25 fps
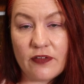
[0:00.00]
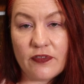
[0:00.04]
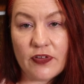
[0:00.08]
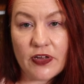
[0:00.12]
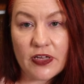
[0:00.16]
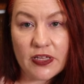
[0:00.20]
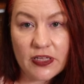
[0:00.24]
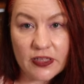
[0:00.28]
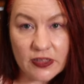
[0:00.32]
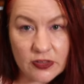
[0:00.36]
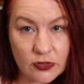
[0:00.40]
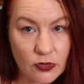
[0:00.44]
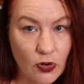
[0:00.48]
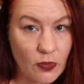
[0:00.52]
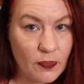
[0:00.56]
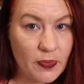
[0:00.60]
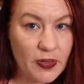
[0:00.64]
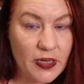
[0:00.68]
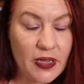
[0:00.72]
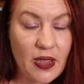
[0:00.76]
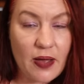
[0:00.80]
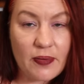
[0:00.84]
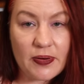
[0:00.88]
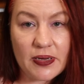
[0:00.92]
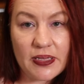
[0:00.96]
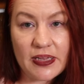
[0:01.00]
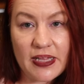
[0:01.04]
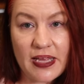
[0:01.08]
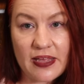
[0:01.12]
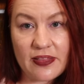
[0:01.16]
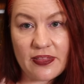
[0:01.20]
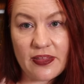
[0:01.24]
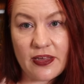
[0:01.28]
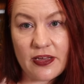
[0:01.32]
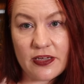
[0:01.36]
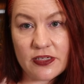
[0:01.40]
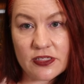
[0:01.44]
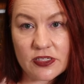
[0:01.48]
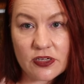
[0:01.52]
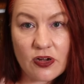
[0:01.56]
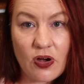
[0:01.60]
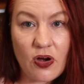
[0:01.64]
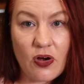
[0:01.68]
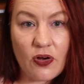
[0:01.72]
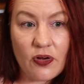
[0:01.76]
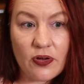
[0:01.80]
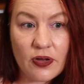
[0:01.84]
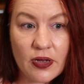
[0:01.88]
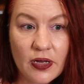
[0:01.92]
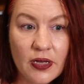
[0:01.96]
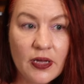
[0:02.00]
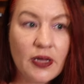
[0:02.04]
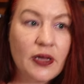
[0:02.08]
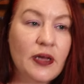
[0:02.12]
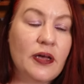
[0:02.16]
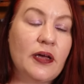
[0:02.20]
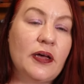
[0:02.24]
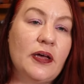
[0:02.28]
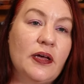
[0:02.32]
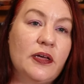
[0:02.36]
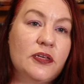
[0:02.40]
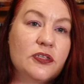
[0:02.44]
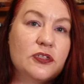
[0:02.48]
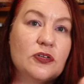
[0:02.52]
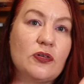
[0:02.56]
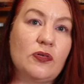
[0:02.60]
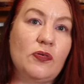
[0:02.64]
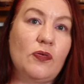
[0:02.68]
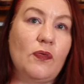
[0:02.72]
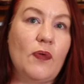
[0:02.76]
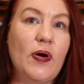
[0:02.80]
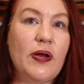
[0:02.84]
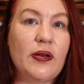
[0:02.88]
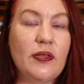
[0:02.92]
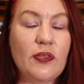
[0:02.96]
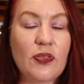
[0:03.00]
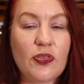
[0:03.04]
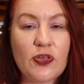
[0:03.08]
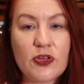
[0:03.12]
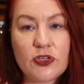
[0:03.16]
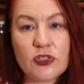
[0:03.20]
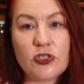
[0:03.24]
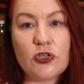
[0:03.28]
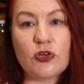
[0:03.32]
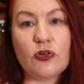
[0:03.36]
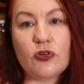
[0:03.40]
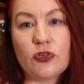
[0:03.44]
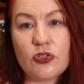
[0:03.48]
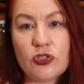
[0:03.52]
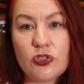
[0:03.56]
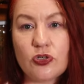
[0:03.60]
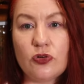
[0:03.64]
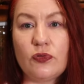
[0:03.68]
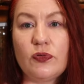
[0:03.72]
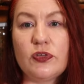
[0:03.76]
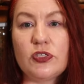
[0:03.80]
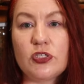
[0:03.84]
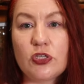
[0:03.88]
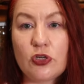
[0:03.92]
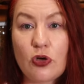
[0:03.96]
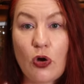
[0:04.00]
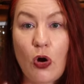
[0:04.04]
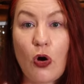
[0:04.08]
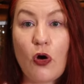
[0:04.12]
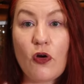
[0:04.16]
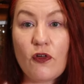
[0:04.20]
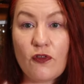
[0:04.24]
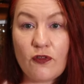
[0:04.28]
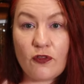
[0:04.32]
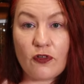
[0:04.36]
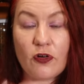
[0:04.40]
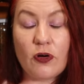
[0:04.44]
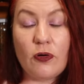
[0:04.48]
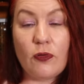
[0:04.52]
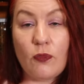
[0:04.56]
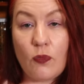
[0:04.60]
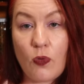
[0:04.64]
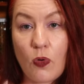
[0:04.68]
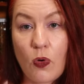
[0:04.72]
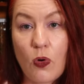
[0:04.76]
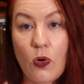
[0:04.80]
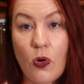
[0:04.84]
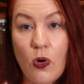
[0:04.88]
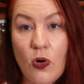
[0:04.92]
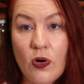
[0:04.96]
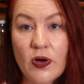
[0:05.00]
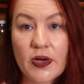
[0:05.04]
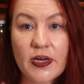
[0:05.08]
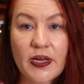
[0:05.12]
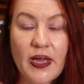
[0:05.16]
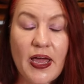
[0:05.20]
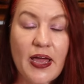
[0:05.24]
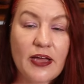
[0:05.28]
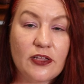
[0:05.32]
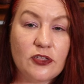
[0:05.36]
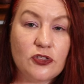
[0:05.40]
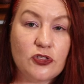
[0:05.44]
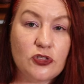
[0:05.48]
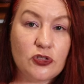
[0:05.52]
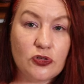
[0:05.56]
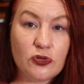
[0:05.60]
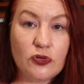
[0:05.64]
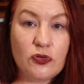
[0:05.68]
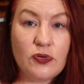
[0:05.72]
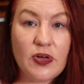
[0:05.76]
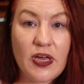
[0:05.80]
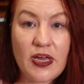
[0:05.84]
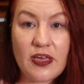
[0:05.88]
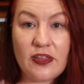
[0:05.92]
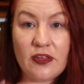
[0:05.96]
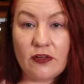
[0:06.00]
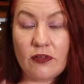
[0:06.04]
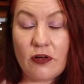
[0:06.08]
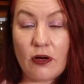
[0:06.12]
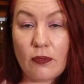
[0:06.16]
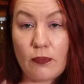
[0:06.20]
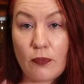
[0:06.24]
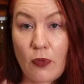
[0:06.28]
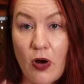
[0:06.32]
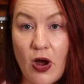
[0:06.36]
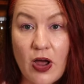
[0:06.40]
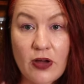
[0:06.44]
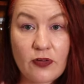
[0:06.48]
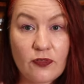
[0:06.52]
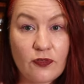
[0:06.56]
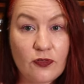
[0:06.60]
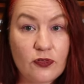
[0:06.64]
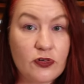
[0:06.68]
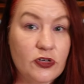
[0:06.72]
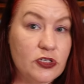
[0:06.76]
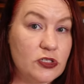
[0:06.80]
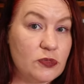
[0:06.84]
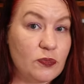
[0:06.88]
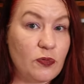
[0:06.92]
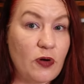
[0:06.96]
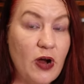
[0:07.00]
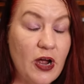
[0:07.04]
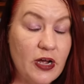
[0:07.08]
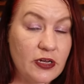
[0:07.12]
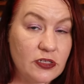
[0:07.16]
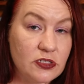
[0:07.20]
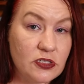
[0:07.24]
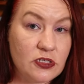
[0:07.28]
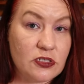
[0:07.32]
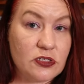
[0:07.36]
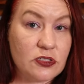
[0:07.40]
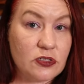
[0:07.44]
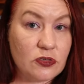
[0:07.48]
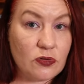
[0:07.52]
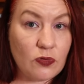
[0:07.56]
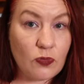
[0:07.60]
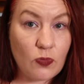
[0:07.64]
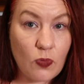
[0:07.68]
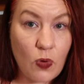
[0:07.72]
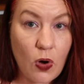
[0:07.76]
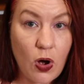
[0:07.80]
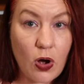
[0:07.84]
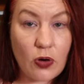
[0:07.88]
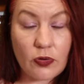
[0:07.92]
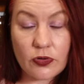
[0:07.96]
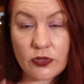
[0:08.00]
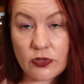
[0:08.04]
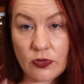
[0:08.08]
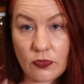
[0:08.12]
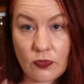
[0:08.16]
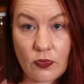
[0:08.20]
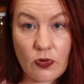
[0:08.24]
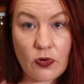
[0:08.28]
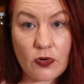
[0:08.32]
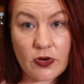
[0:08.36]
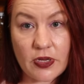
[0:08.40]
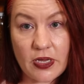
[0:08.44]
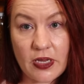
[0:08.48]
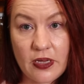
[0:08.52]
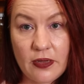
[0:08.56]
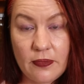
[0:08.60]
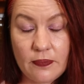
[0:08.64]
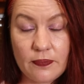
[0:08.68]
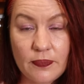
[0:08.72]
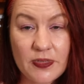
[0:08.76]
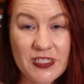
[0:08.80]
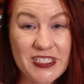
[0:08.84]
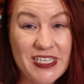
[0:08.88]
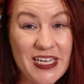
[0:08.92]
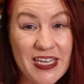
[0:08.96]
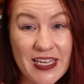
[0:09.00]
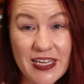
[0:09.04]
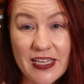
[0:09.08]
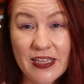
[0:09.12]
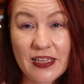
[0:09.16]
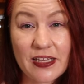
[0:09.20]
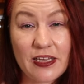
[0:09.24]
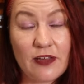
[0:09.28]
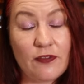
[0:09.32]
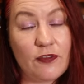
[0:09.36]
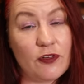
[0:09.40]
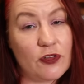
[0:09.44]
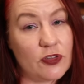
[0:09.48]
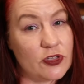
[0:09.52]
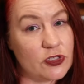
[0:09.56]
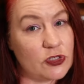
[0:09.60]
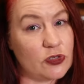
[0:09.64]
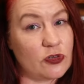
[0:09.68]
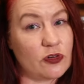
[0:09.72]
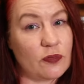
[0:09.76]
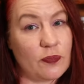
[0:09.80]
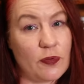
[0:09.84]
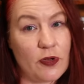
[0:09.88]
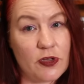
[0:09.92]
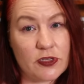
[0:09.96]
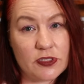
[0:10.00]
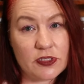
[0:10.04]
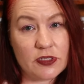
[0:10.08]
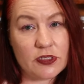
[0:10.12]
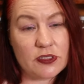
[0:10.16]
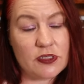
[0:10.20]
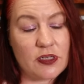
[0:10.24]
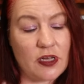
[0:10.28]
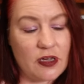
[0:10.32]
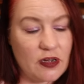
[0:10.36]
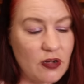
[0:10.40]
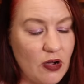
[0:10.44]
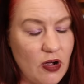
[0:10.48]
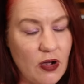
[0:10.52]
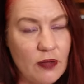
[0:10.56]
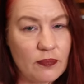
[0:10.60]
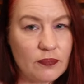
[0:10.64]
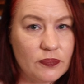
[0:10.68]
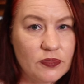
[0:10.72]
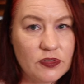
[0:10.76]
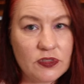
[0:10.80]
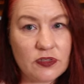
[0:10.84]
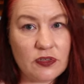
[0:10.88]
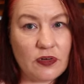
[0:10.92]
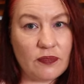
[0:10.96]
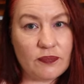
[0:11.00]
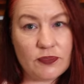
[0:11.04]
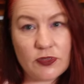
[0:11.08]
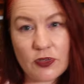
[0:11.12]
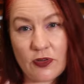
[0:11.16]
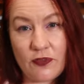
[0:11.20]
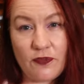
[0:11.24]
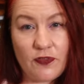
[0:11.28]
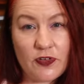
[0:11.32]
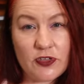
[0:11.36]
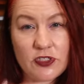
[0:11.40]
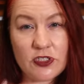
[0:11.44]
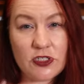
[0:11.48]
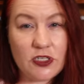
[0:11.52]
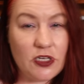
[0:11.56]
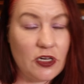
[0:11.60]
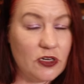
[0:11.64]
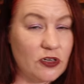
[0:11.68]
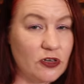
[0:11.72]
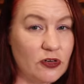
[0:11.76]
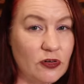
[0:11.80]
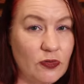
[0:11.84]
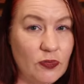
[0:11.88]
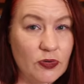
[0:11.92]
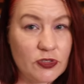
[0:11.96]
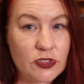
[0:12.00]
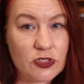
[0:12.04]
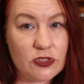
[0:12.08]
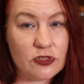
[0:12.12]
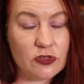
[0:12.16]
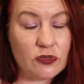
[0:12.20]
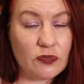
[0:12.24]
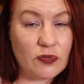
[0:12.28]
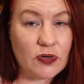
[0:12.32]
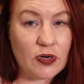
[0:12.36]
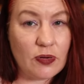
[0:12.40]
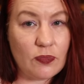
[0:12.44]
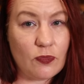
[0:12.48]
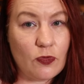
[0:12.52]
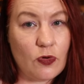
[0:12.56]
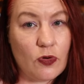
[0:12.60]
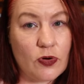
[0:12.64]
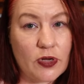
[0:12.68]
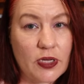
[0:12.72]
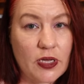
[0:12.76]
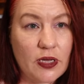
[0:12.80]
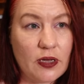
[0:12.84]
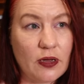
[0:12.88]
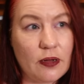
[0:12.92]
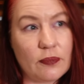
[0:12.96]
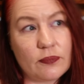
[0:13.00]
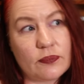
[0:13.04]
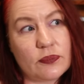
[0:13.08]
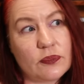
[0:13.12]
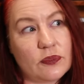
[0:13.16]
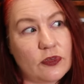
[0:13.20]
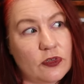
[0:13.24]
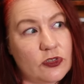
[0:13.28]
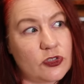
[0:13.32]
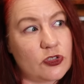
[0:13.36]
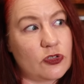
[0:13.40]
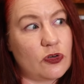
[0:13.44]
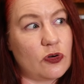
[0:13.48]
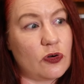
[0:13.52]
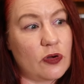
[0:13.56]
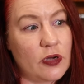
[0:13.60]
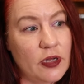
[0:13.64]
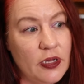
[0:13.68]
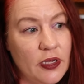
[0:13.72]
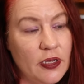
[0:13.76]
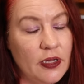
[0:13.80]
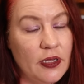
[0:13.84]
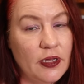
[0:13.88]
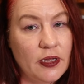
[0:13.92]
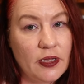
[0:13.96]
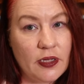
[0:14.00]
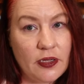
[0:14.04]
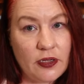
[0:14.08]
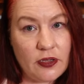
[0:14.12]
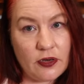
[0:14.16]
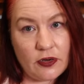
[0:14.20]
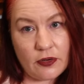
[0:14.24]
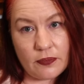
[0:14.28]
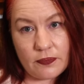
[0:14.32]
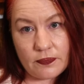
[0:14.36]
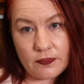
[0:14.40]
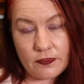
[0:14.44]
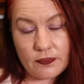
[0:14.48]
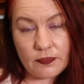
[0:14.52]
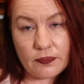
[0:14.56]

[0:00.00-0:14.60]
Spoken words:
of it, not being able to let things go. So one of the things you could do is go for a walk and do either a mindfulness practice while you're walking, particularly if you're the sort of person that's like, oh, I'm so fidgety, I don't know what to do when I'm walking, I'm not sure. You know,